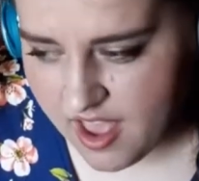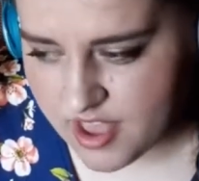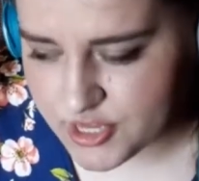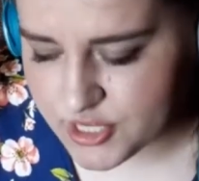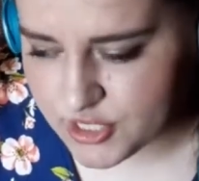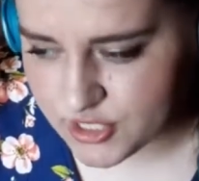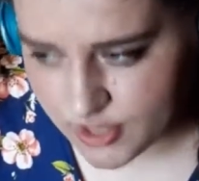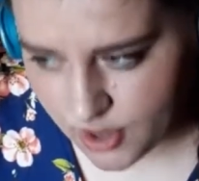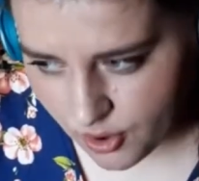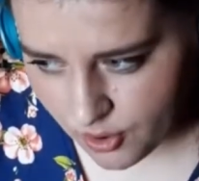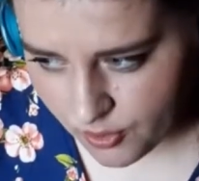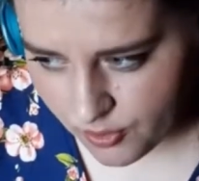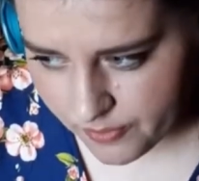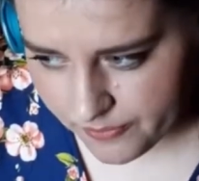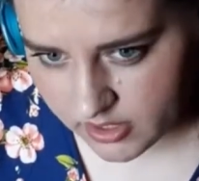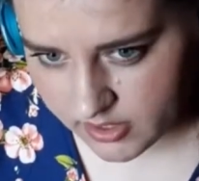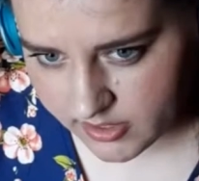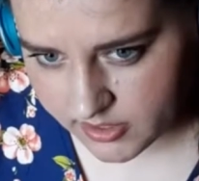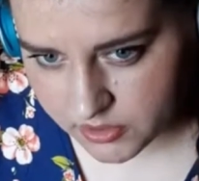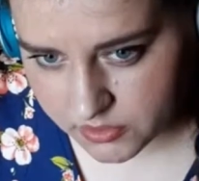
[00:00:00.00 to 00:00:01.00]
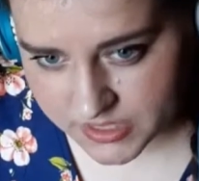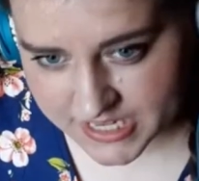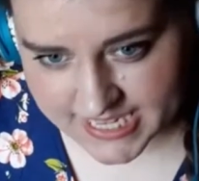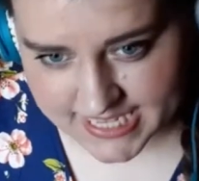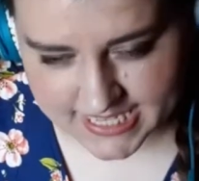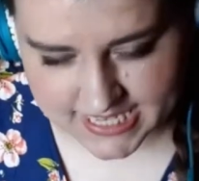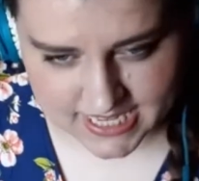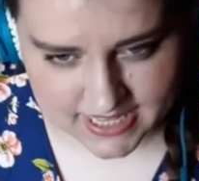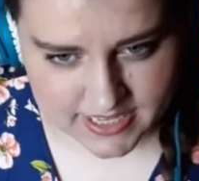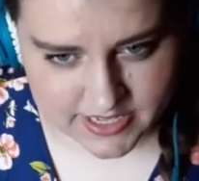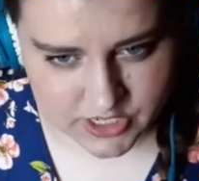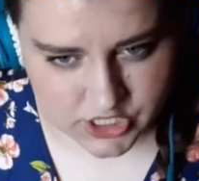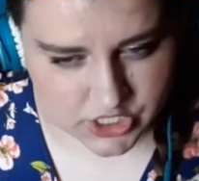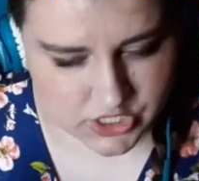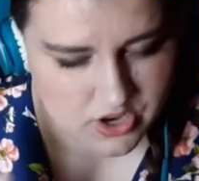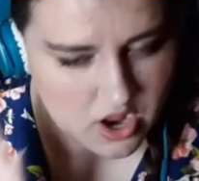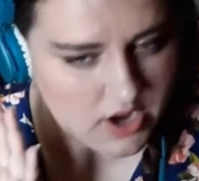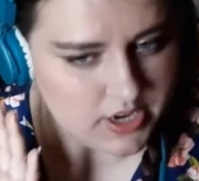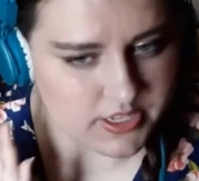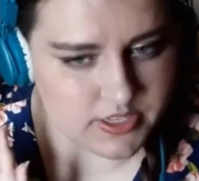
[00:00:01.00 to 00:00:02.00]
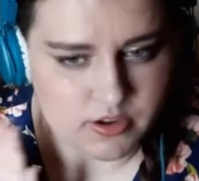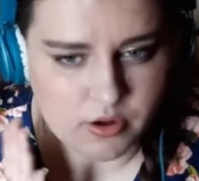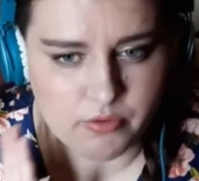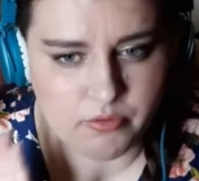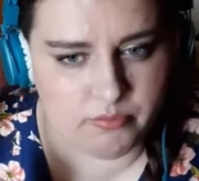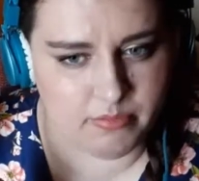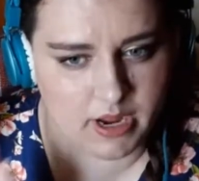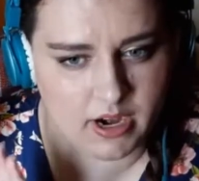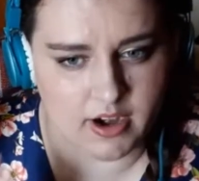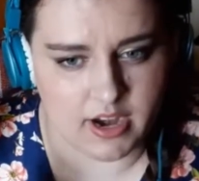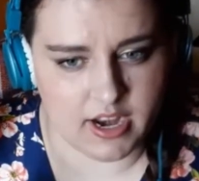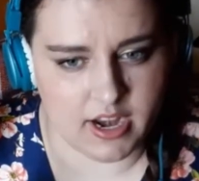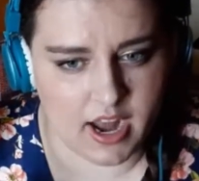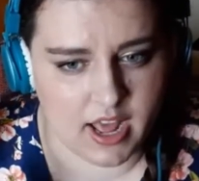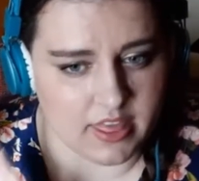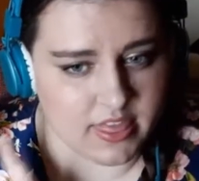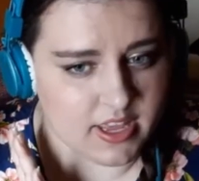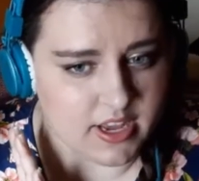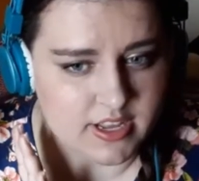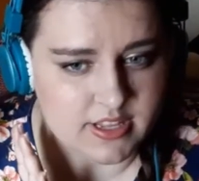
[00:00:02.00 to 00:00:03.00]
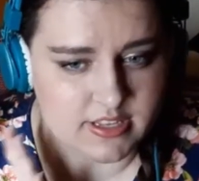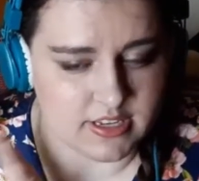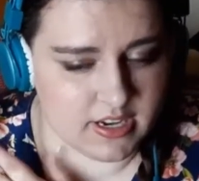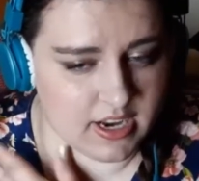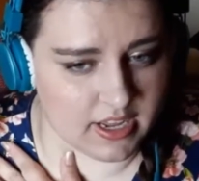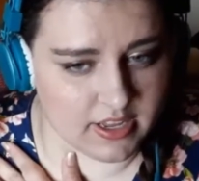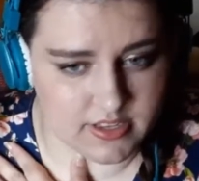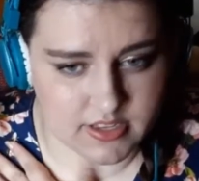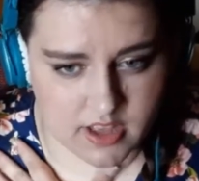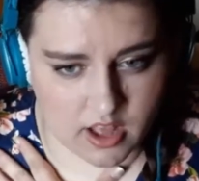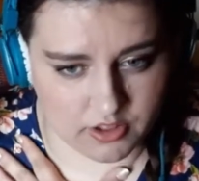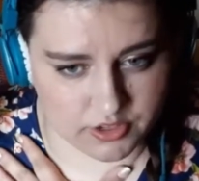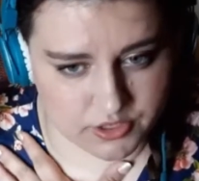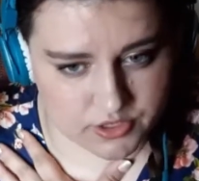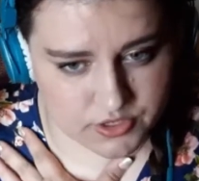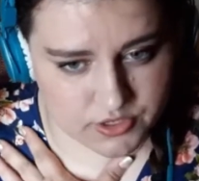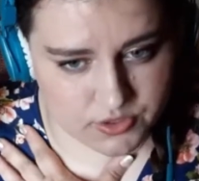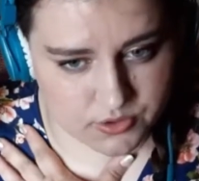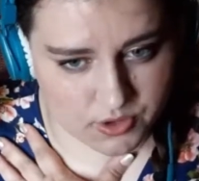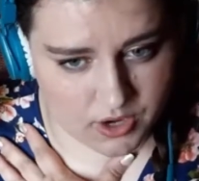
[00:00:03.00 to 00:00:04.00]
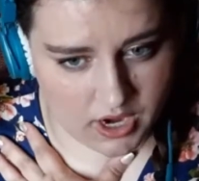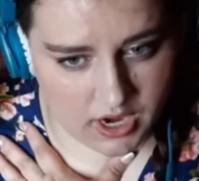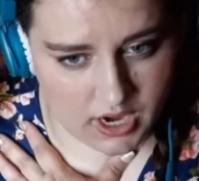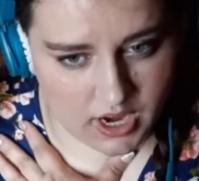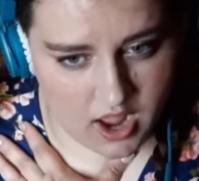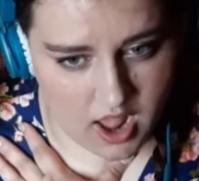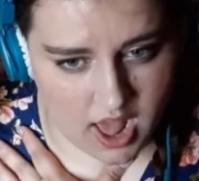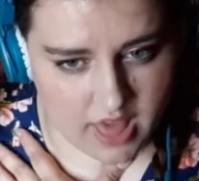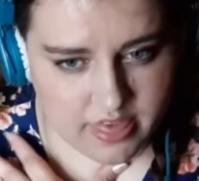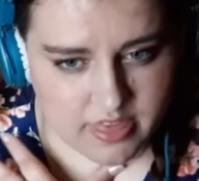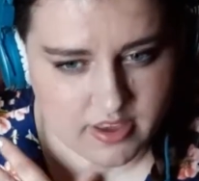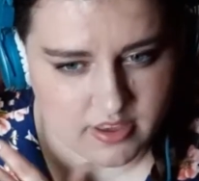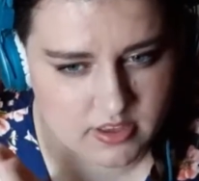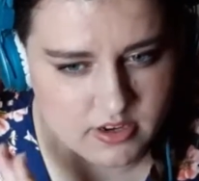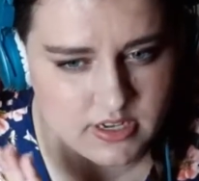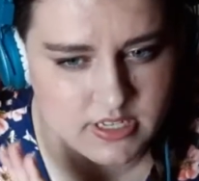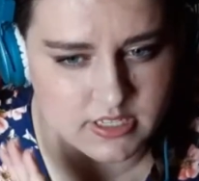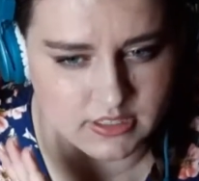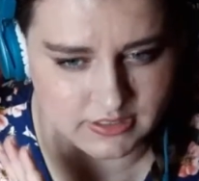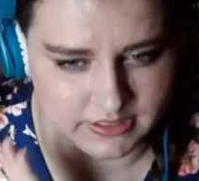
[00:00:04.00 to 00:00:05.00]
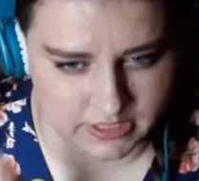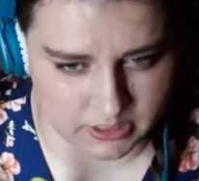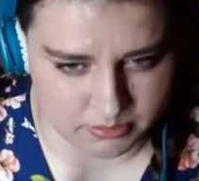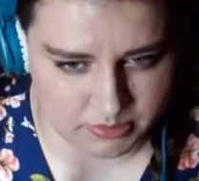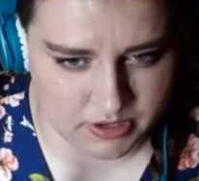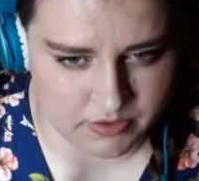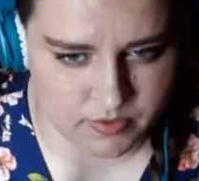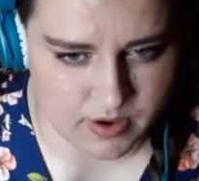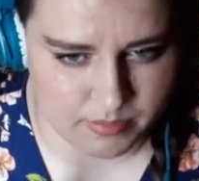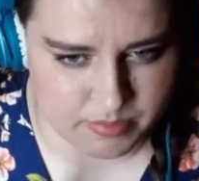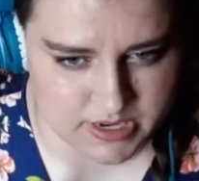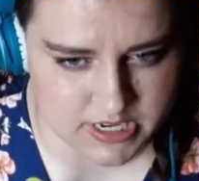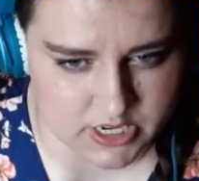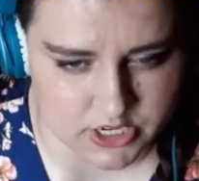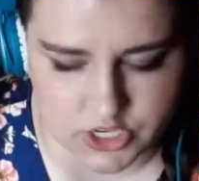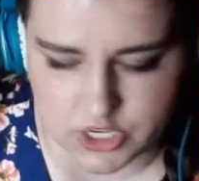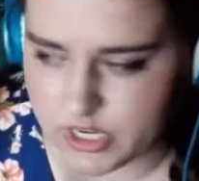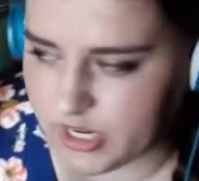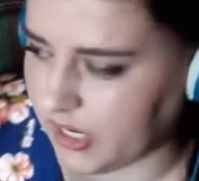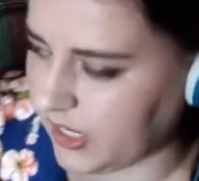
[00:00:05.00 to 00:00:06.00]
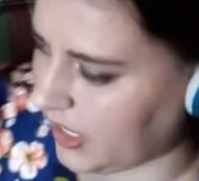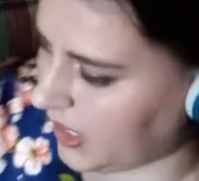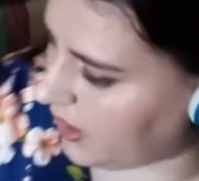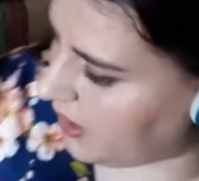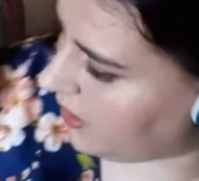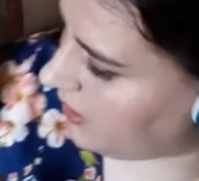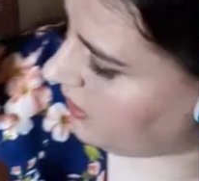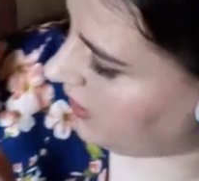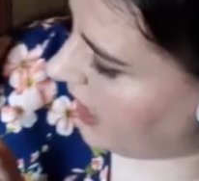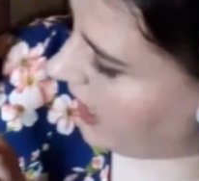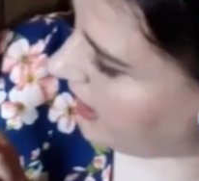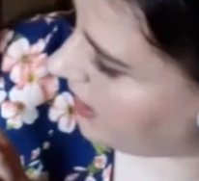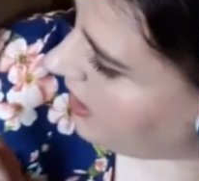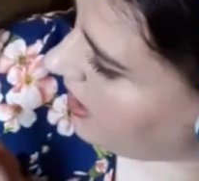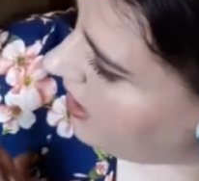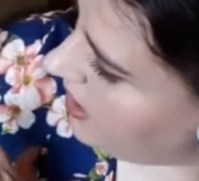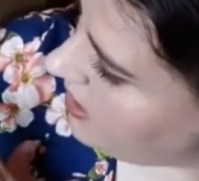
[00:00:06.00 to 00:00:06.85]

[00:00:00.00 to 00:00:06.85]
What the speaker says: So, you know, to see this just on its own merit, I think it's a nice color story. I think there is a little bit of repetition in here. Like